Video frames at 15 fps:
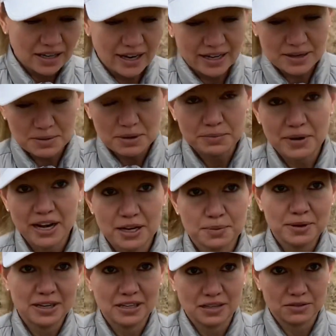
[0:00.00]
in my
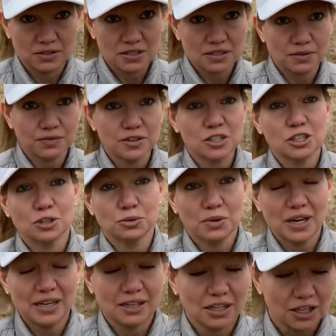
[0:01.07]
opinion, sufficient
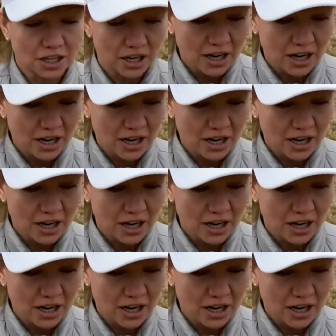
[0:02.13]
rain gear.